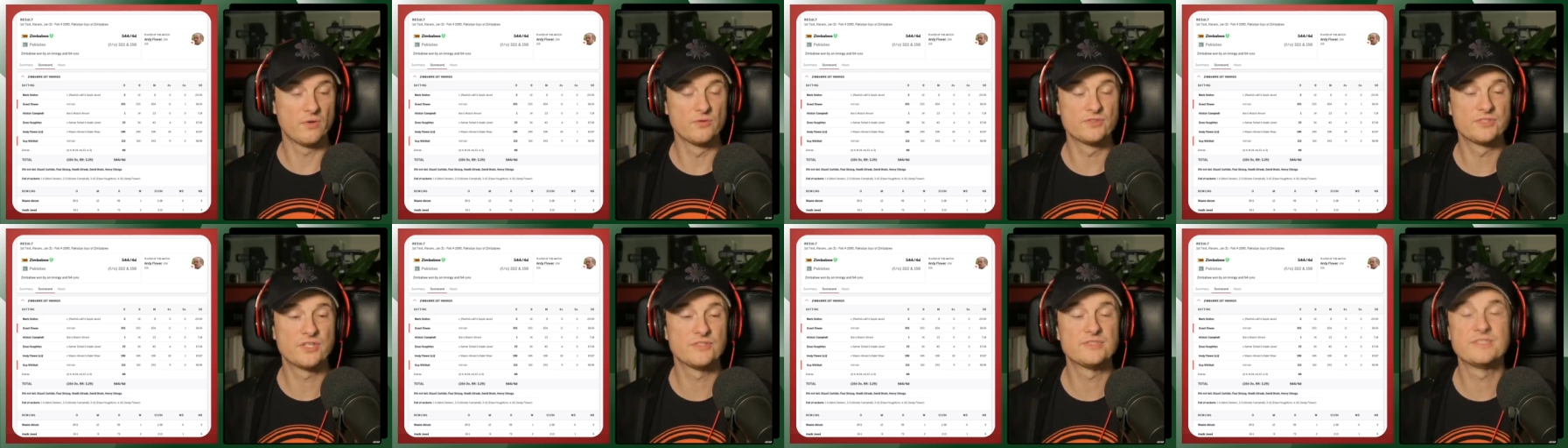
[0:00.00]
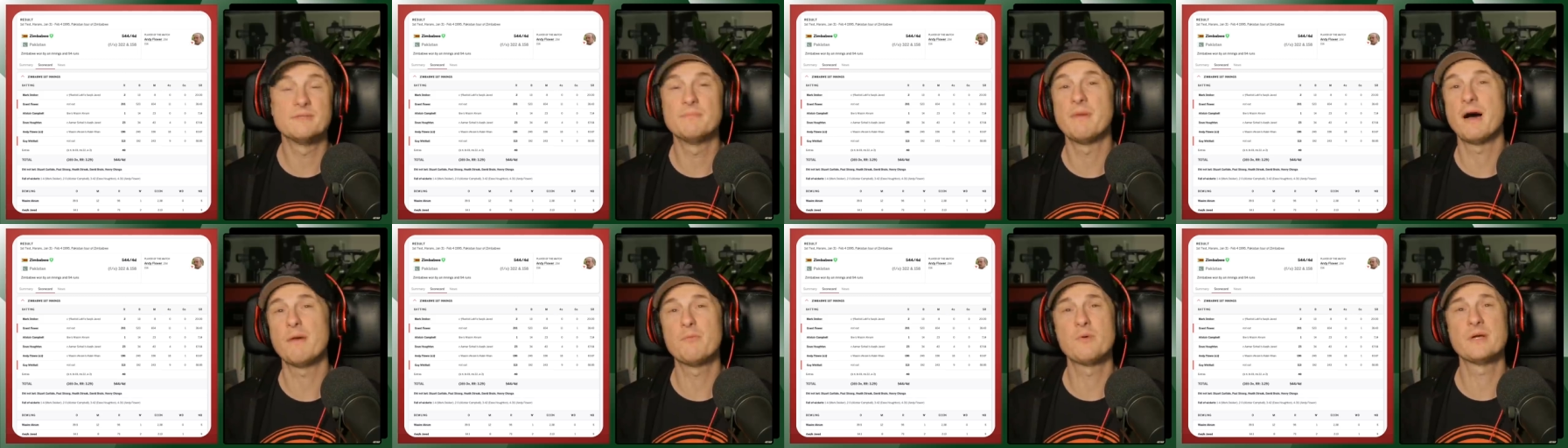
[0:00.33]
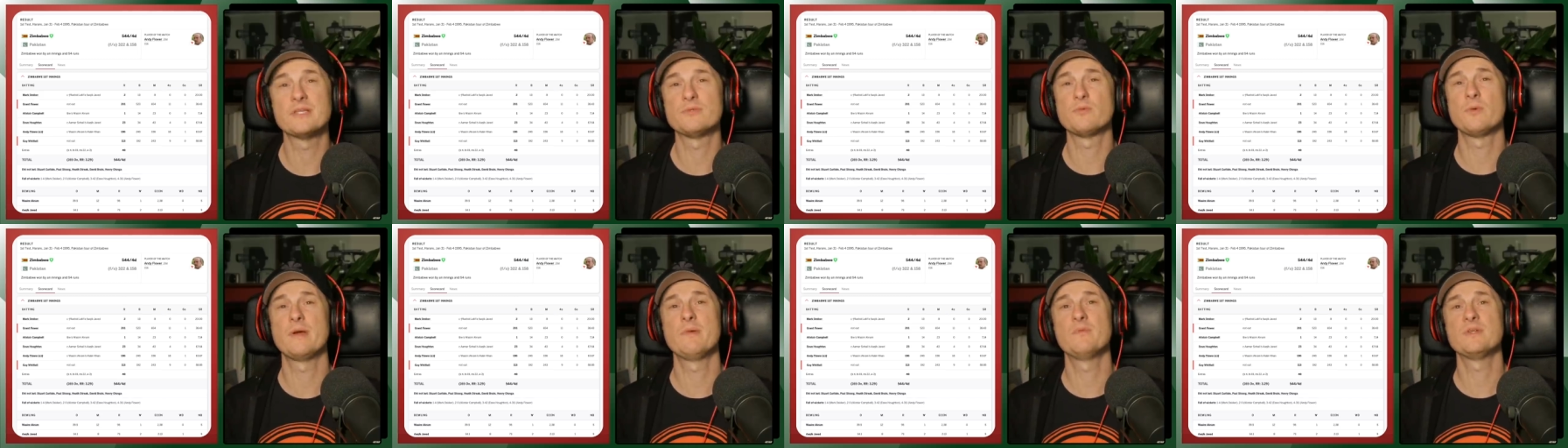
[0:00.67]
also
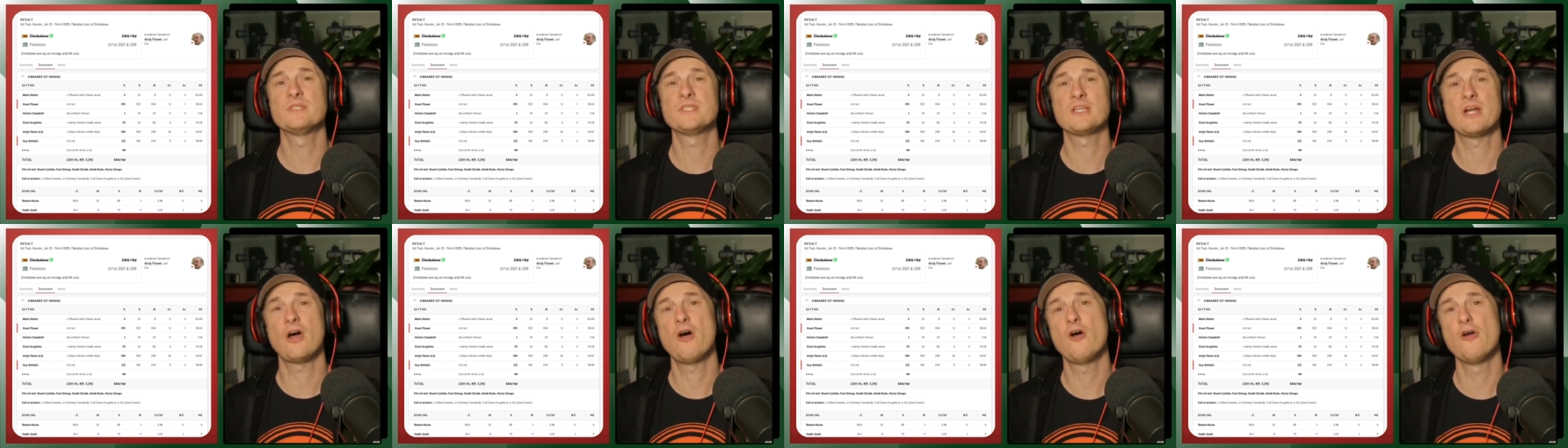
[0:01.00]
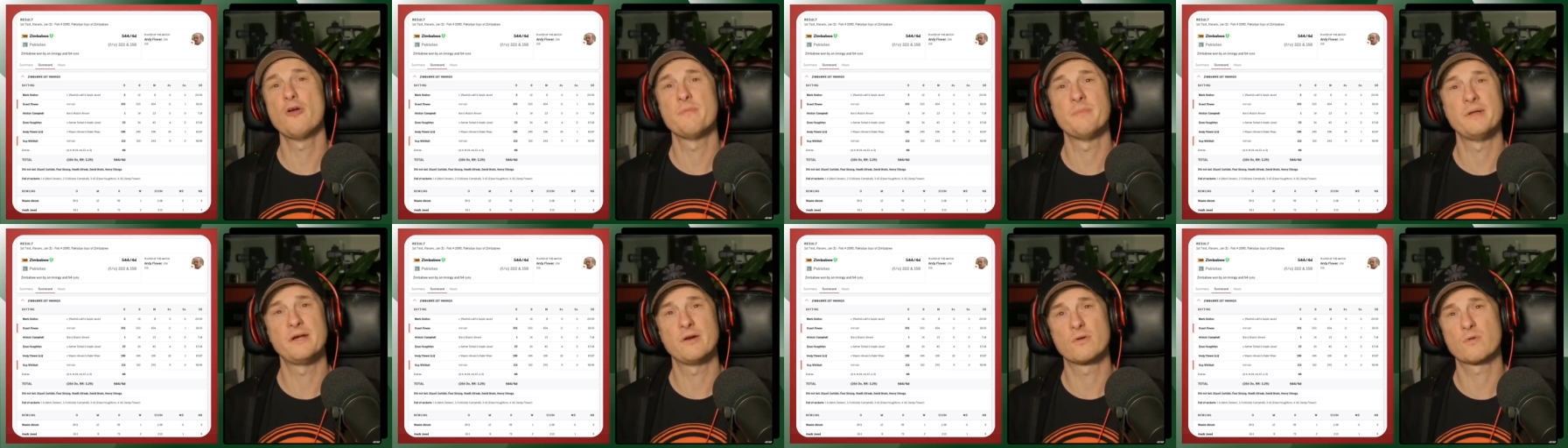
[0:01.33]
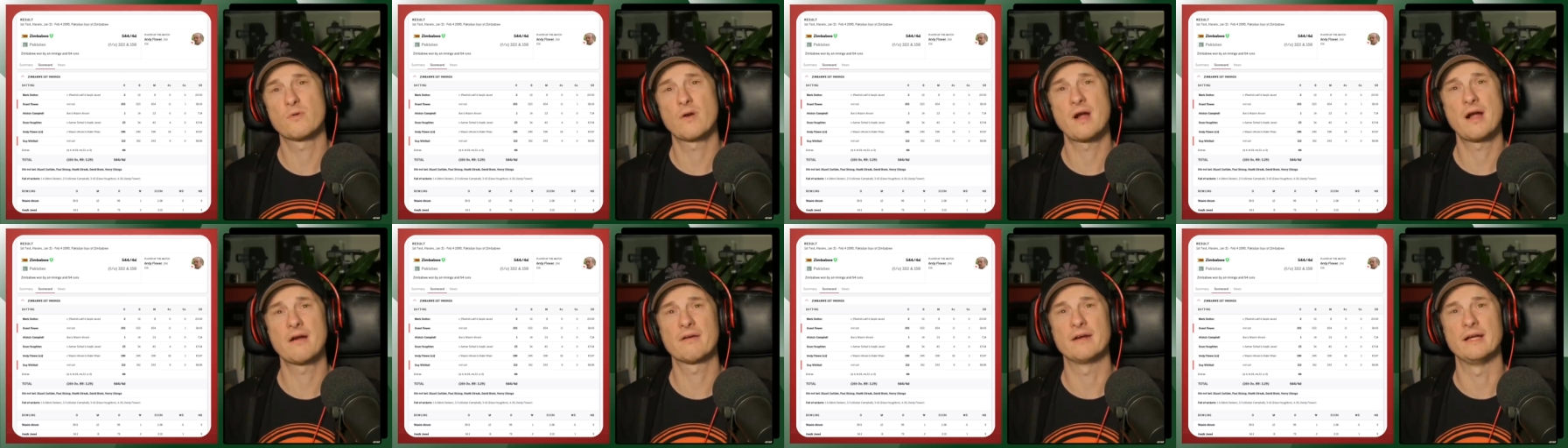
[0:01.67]
Zimbabwe's win was at home in
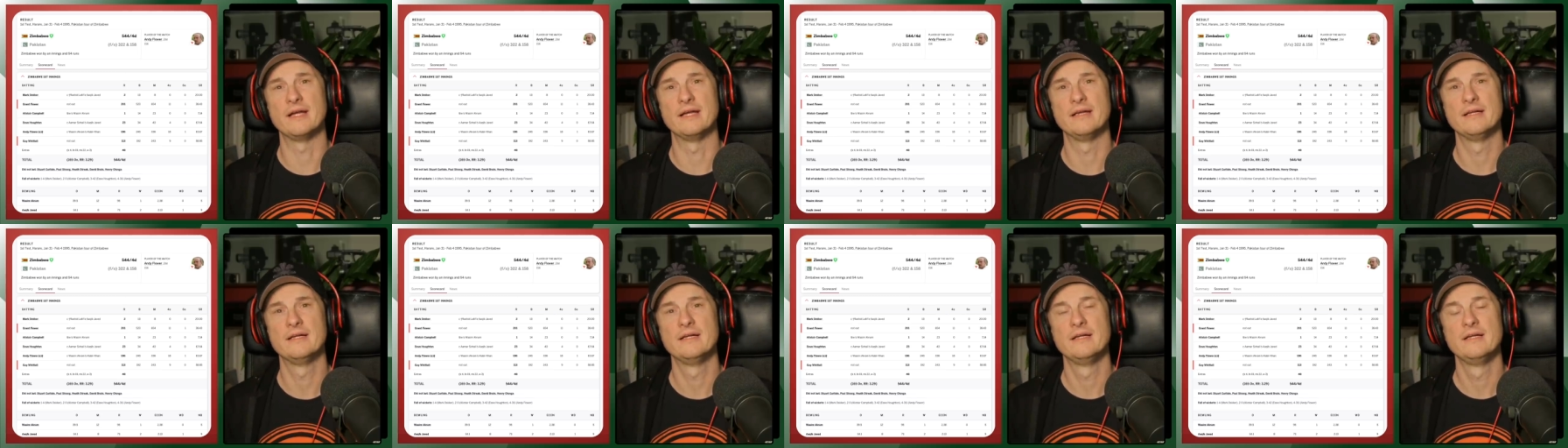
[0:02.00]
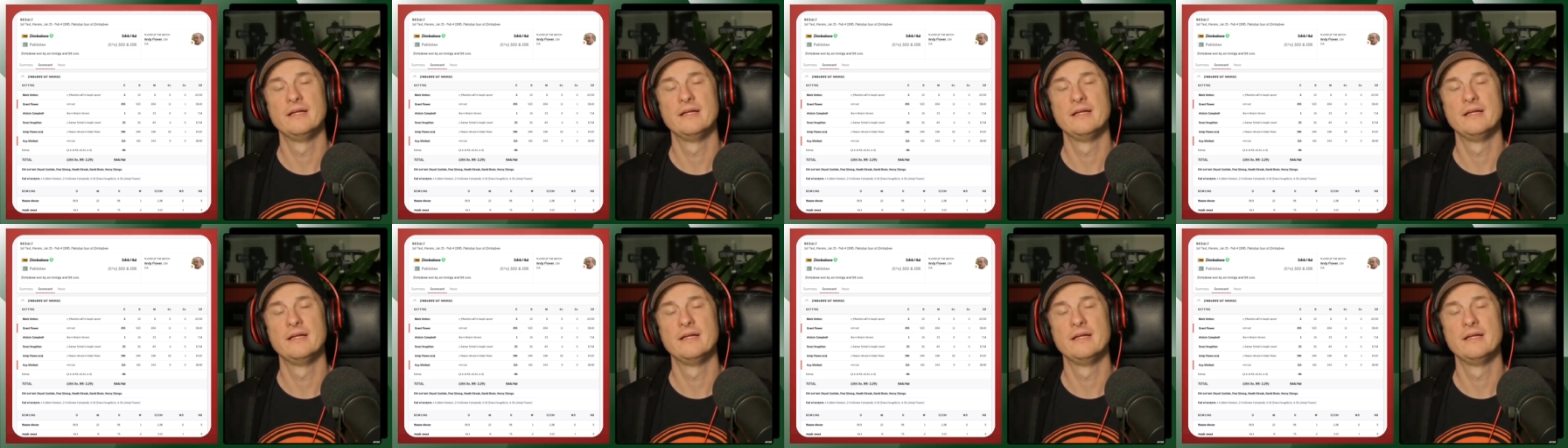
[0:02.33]
Harare.